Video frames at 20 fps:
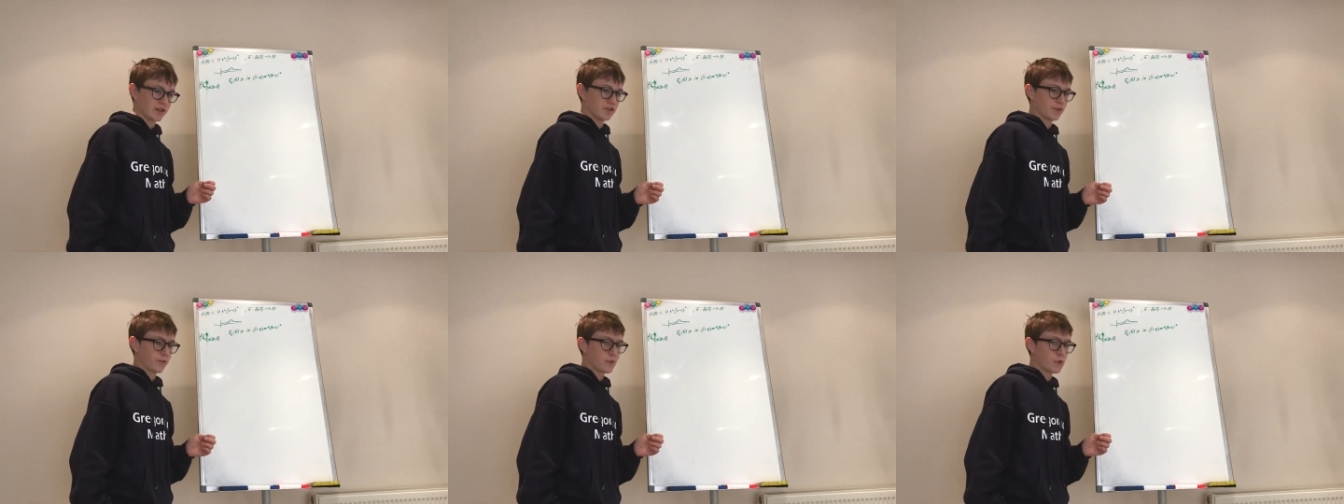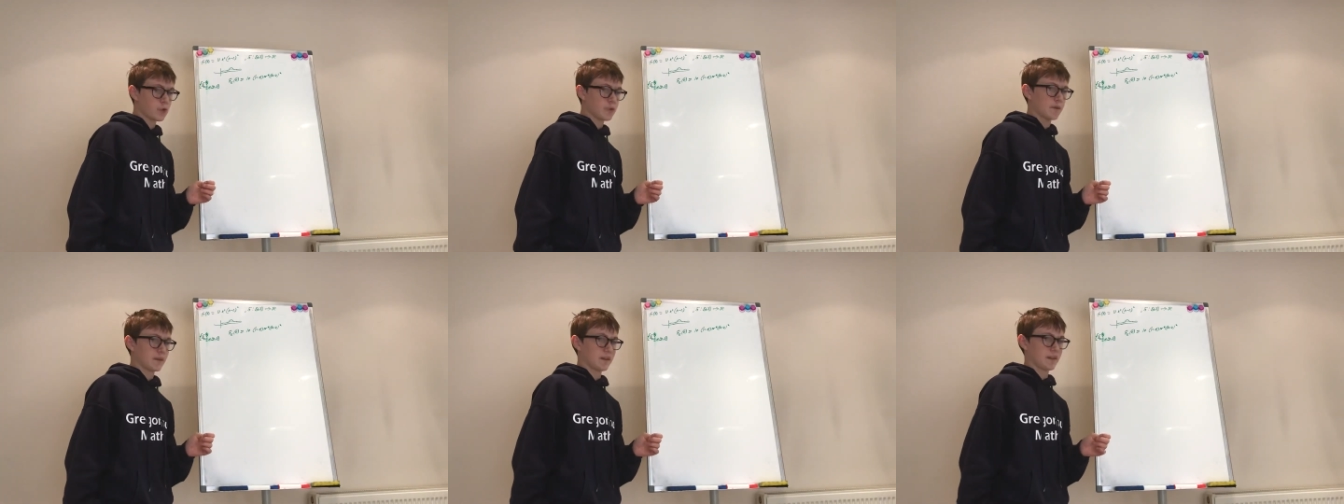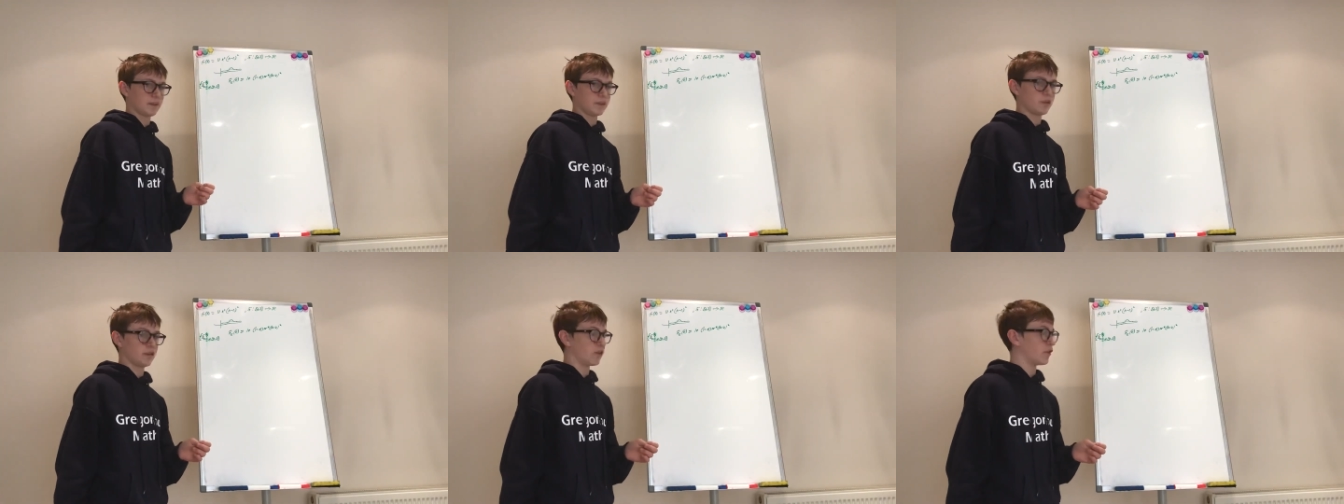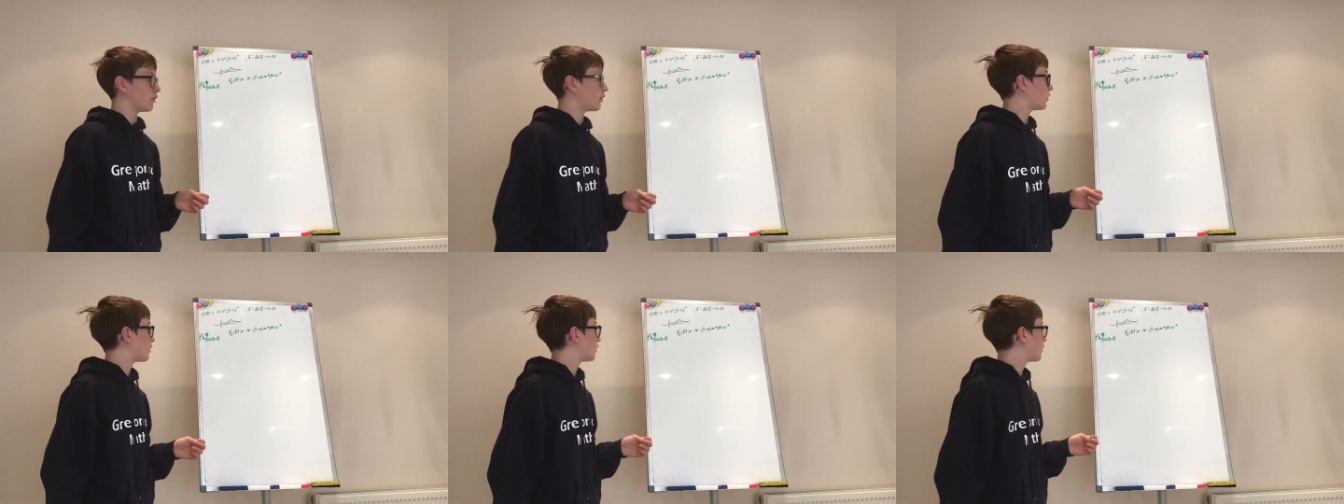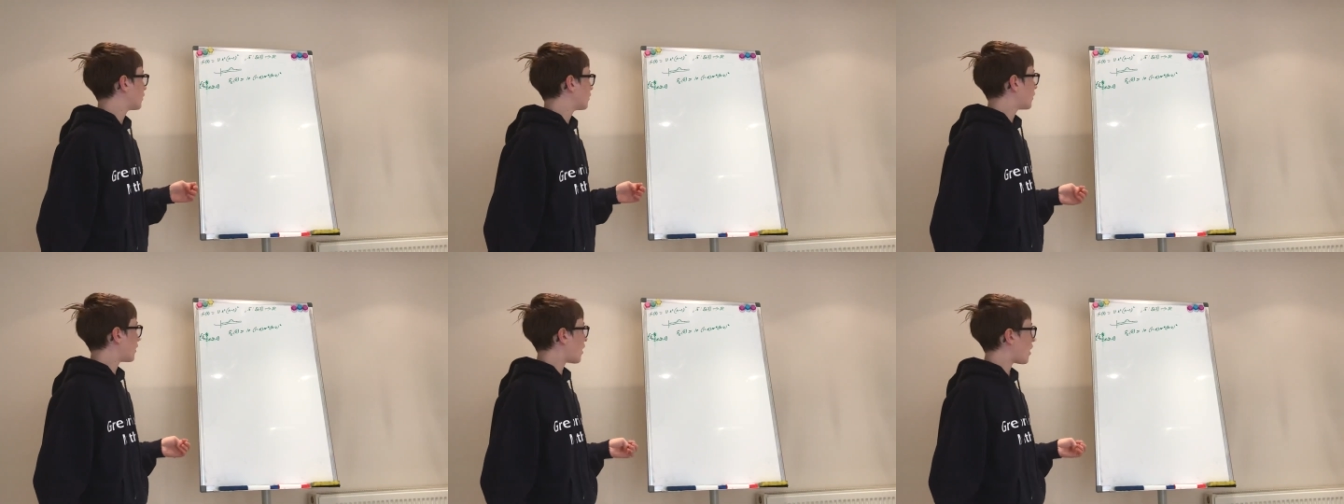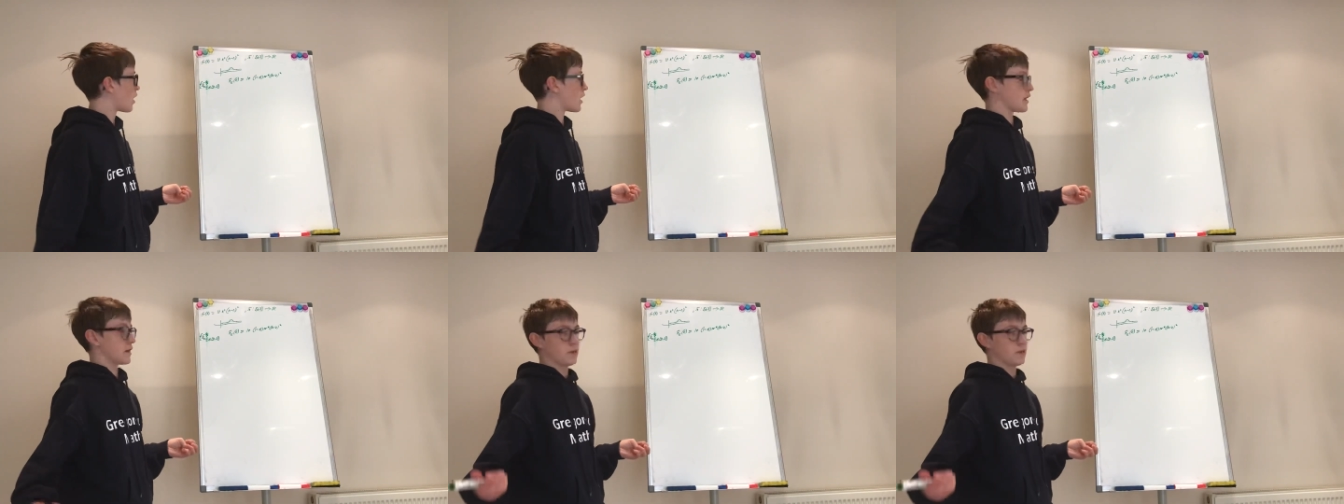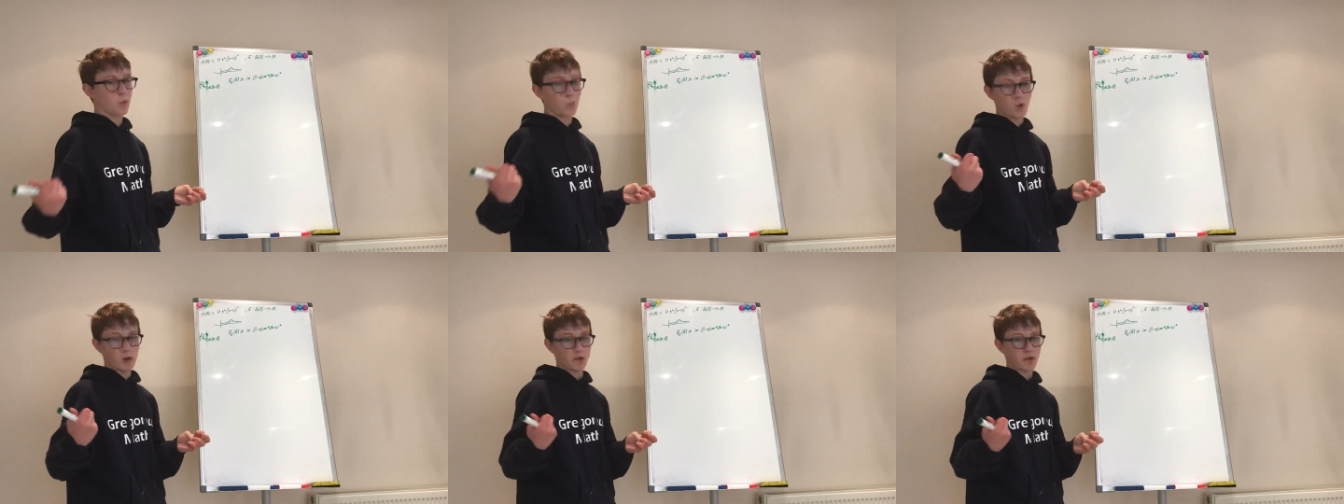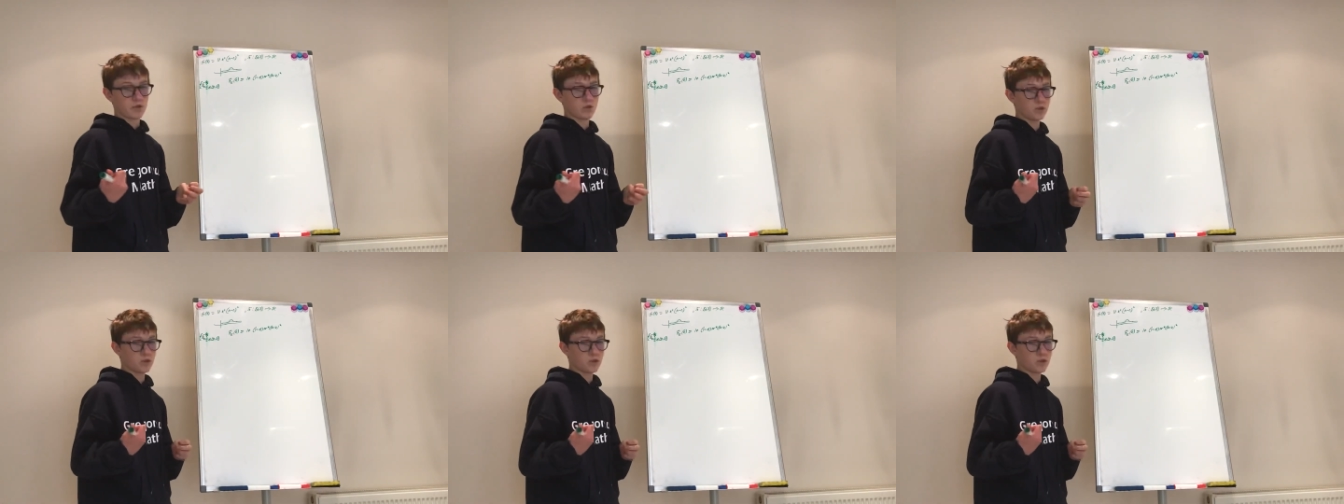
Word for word: deforming it to, i.e. 1